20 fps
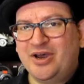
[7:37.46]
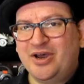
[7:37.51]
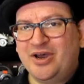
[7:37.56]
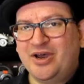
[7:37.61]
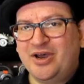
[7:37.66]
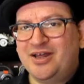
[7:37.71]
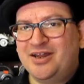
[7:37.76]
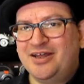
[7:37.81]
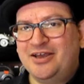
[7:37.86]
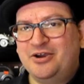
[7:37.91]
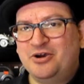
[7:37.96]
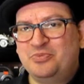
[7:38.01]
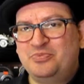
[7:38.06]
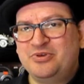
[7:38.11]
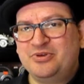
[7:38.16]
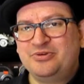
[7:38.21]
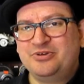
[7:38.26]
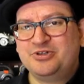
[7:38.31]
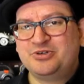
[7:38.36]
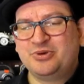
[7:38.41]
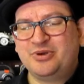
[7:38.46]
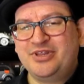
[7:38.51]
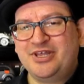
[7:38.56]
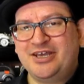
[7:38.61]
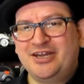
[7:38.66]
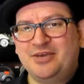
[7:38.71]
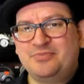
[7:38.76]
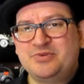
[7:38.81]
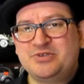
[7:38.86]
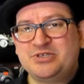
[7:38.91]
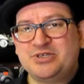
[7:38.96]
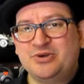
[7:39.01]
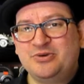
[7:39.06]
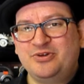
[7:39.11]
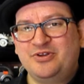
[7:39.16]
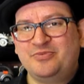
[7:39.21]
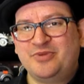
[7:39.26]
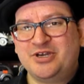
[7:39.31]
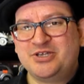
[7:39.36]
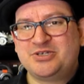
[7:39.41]
Well, I hope you enjoyed that
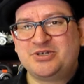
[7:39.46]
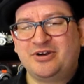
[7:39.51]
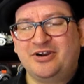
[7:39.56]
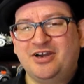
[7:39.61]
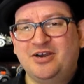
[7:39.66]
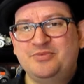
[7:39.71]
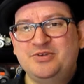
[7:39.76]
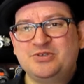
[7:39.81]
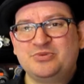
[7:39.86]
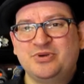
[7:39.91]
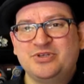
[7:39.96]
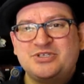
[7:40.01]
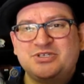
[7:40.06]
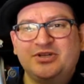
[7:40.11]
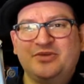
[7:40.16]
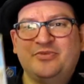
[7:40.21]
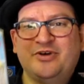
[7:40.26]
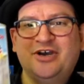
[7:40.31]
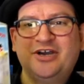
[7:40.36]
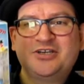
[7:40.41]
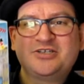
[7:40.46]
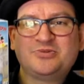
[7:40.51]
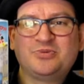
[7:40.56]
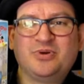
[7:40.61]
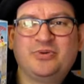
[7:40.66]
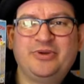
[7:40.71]
episode of Monster Hobbies What's in the Box,